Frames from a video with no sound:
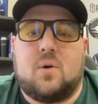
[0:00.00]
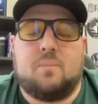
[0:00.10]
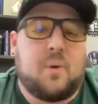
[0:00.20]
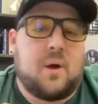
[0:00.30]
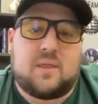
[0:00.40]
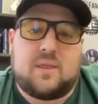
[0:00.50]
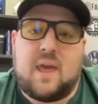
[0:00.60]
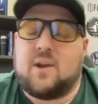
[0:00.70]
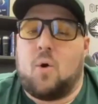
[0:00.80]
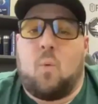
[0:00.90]
But
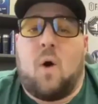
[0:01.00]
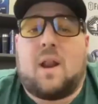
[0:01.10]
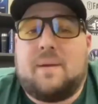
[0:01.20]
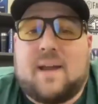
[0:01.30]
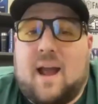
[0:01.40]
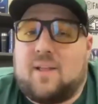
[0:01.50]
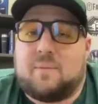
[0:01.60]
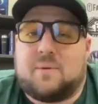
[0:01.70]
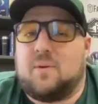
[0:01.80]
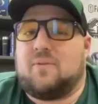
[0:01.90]
they don't want to be dialing
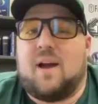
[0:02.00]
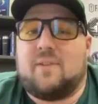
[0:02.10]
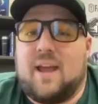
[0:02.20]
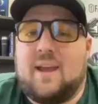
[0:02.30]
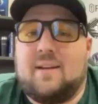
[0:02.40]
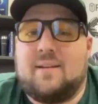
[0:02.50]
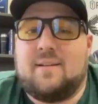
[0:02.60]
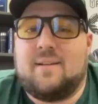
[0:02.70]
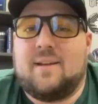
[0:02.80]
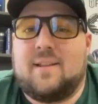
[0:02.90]
between 5 and 8.
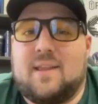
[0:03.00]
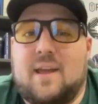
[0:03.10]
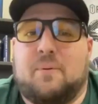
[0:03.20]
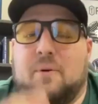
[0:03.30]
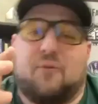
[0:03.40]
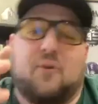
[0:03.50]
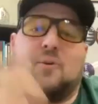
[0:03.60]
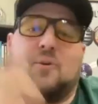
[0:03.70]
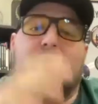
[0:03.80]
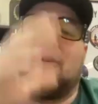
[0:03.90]
They prefer
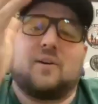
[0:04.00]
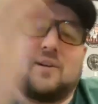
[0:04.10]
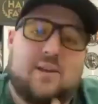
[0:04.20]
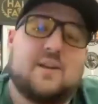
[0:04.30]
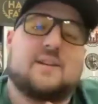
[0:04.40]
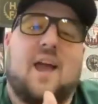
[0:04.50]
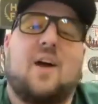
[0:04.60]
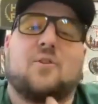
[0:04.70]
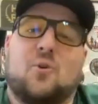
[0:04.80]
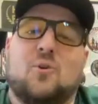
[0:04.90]
to have
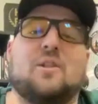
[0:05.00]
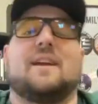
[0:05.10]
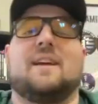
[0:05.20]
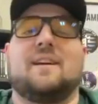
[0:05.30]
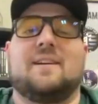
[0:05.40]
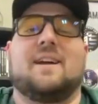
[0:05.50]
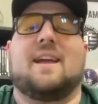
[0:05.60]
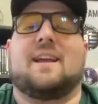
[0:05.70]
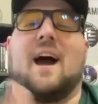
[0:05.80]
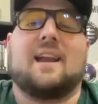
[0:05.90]
dialed early
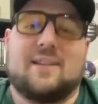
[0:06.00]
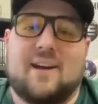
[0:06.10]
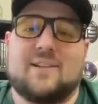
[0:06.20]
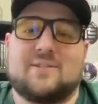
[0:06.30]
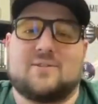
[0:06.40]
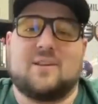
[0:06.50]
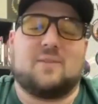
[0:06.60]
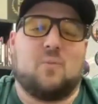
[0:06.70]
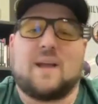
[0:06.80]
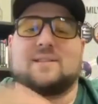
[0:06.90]
and got it done so that
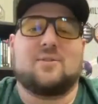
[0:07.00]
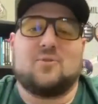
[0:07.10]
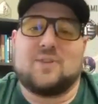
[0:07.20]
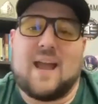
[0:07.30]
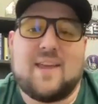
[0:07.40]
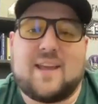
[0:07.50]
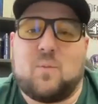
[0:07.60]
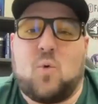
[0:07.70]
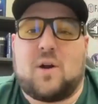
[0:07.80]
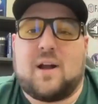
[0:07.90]
the rest of their day they
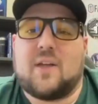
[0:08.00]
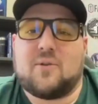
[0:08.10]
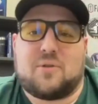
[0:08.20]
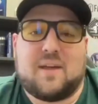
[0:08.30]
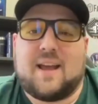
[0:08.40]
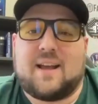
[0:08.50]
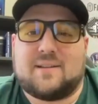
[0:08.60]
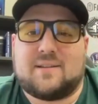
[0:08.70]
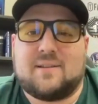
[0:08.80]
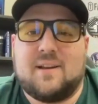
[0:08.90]
can work on other
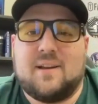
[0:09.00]
things.